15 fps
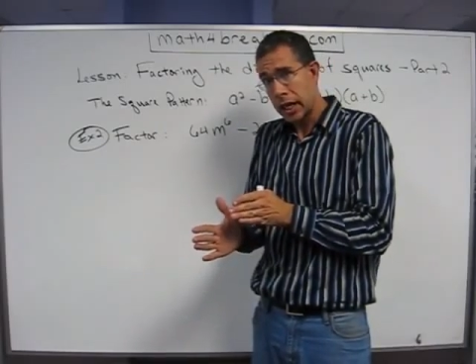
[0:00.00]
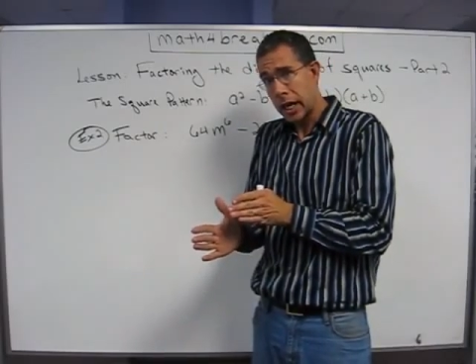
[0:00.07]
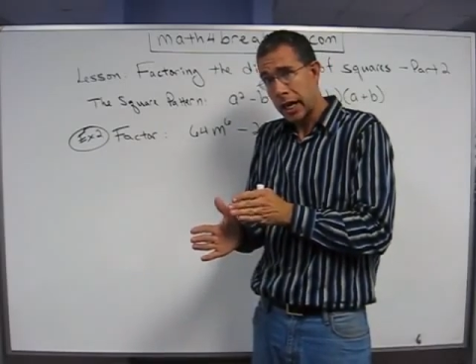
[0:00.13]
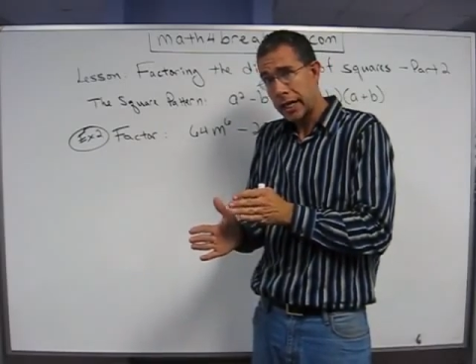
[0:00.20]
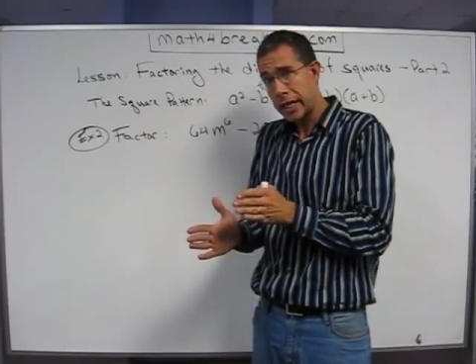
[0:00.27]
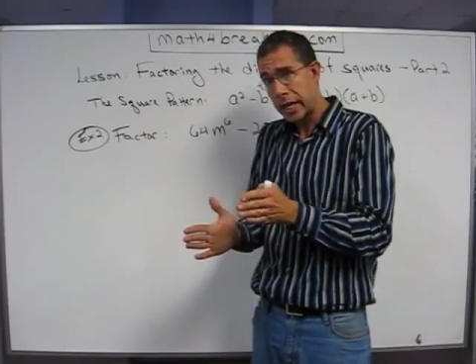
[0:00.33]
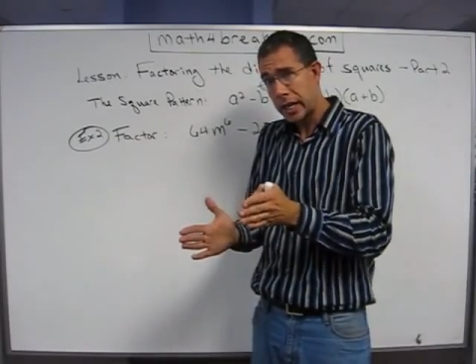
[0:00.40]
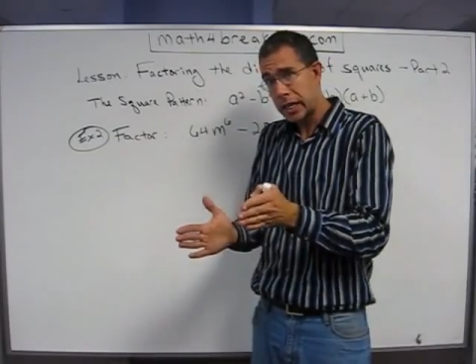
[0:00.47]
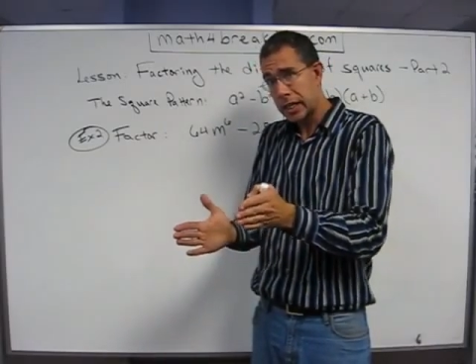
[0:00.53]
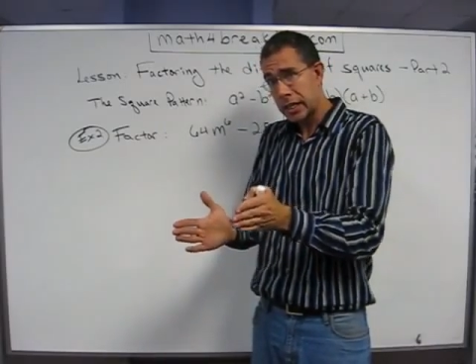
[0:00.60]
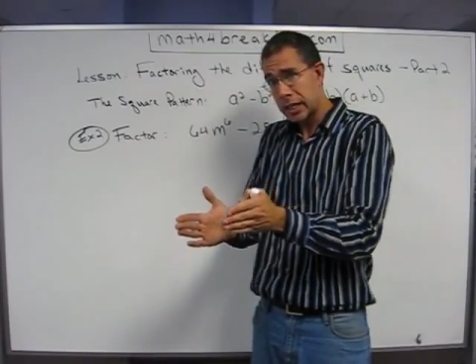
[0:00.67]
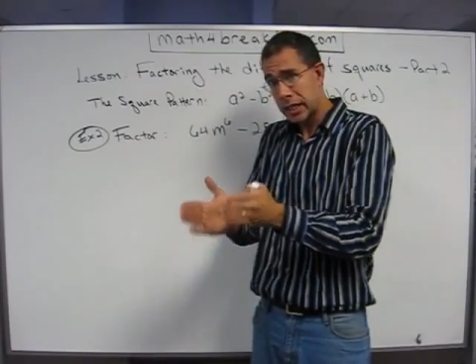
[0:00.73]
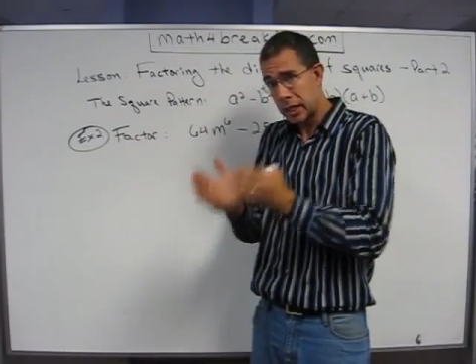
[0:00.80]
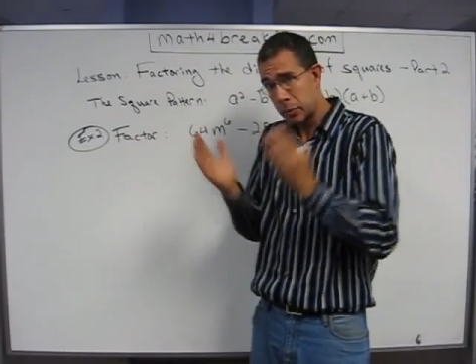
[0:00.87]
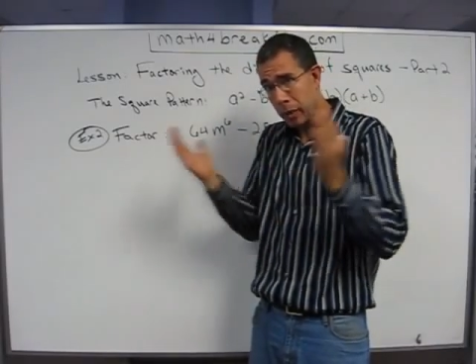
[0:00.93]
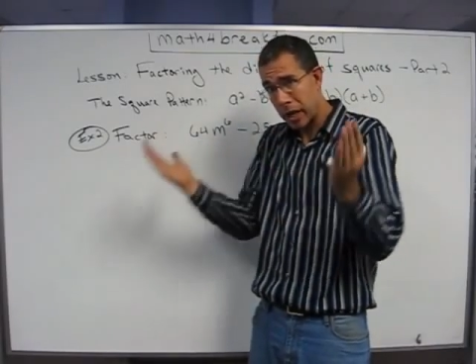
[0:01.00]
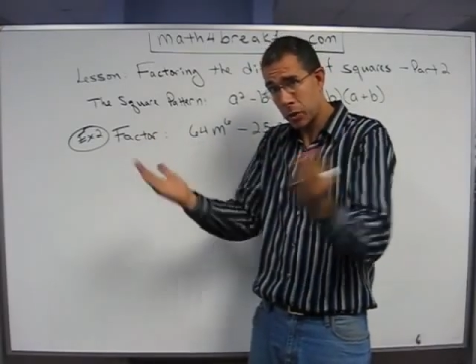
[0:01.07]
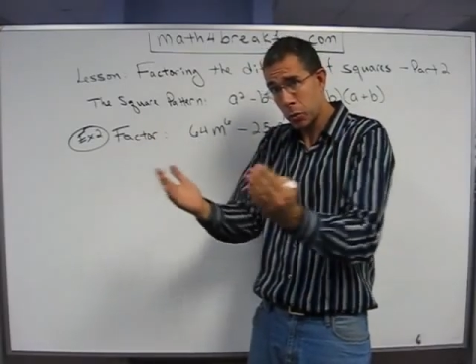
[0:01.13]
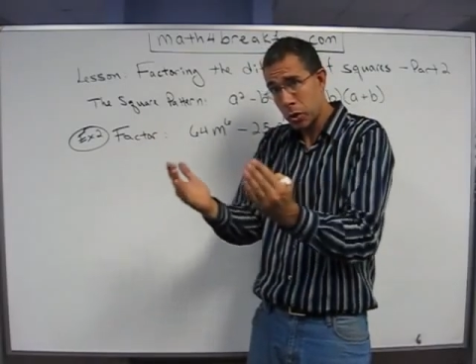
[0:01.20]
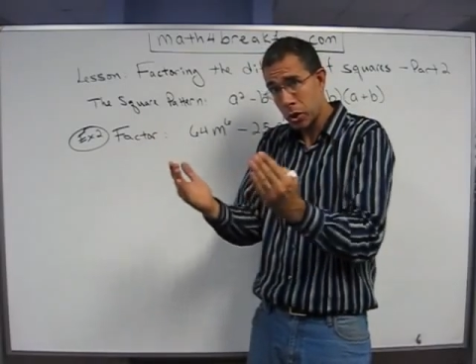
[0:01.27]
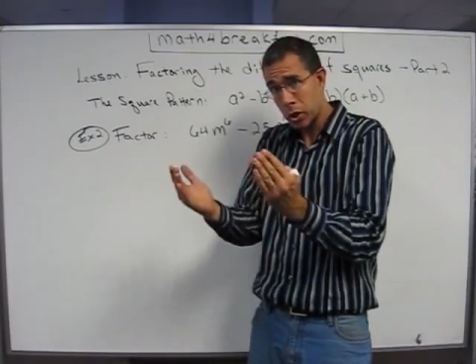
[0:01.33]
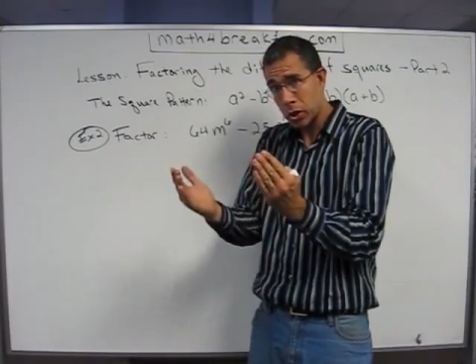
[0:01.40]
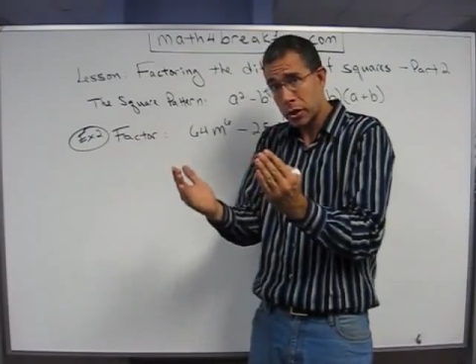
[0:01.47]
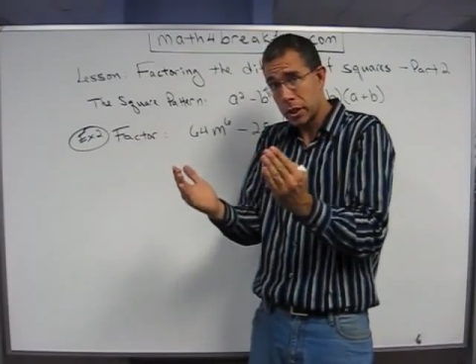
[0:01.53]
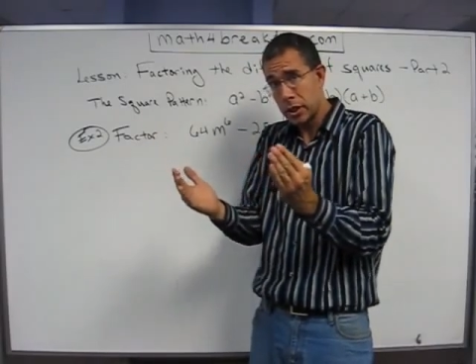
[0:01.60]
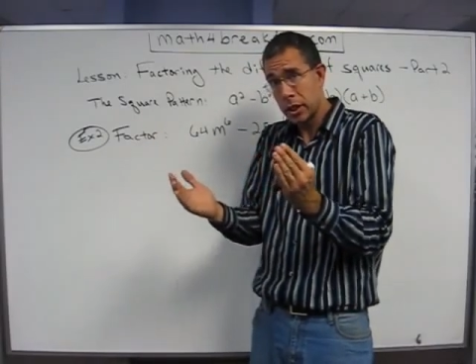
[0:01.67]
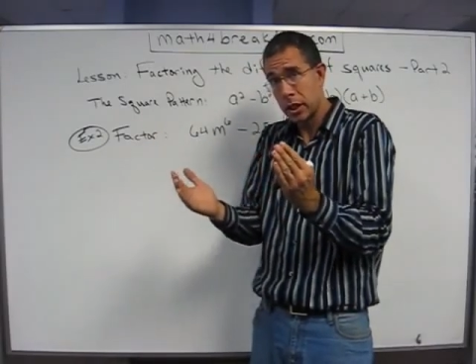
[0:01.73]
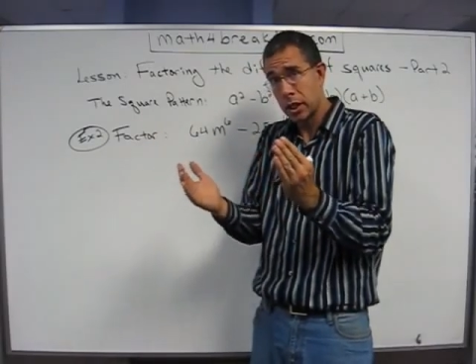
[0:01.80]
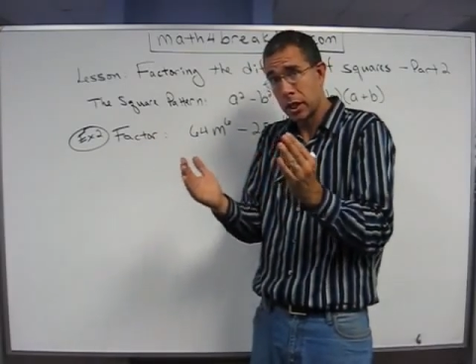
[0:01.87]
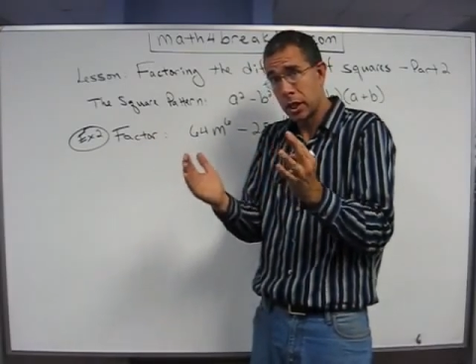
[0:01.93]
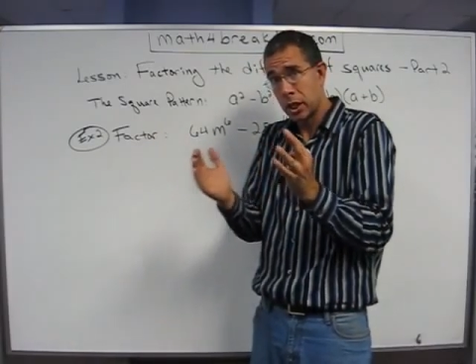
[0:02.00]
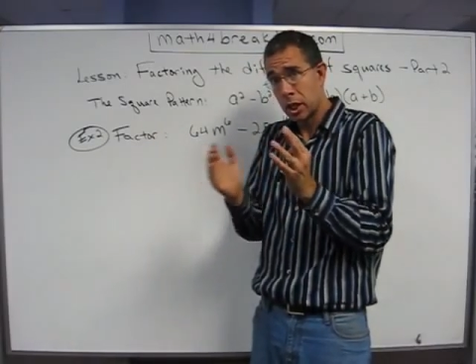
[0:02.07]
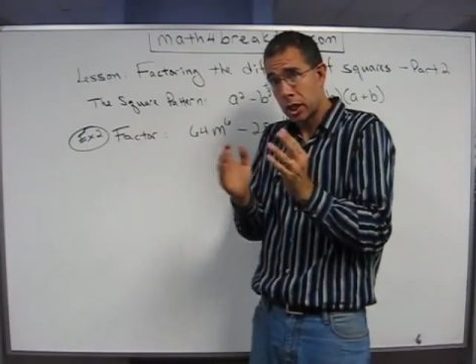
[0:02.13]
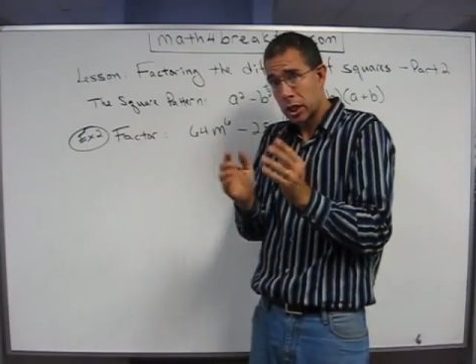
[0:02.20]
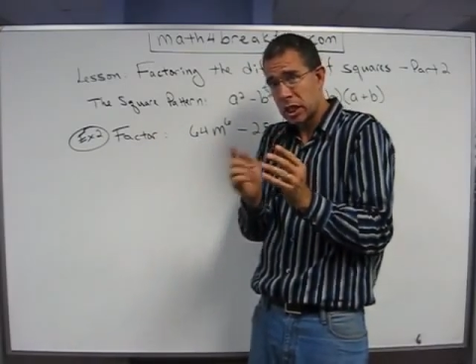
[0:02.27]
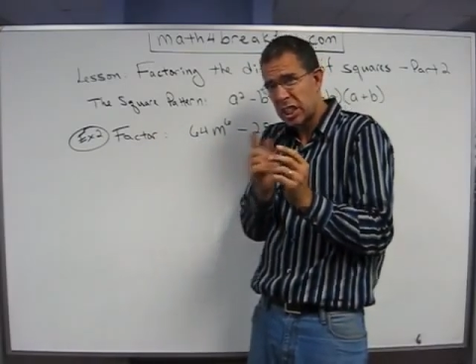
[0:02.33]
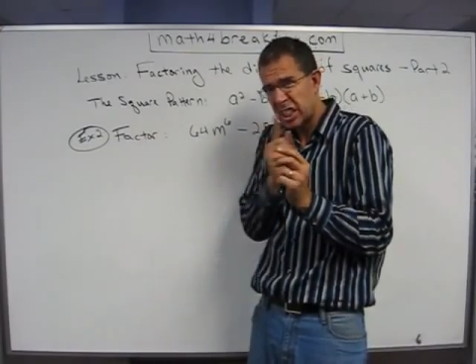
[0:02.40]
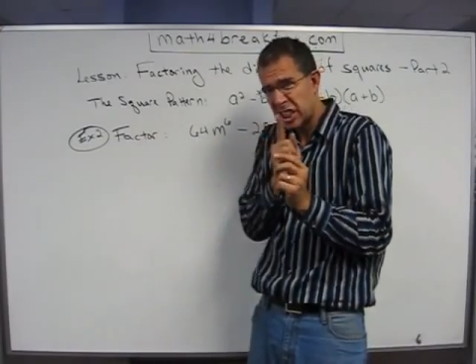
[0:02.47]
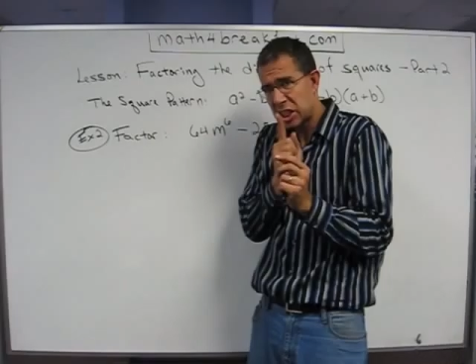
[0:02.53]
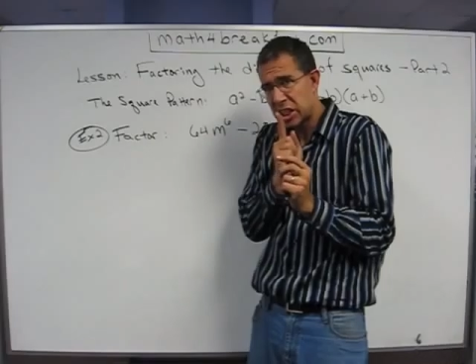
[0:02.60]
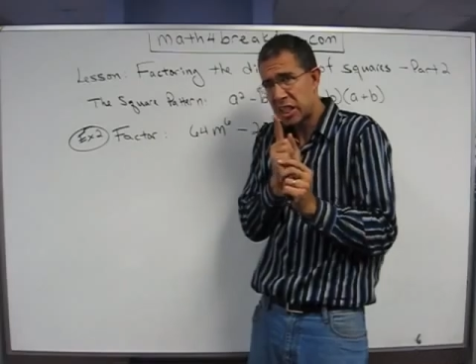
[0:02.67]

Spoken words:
Again, in my world, just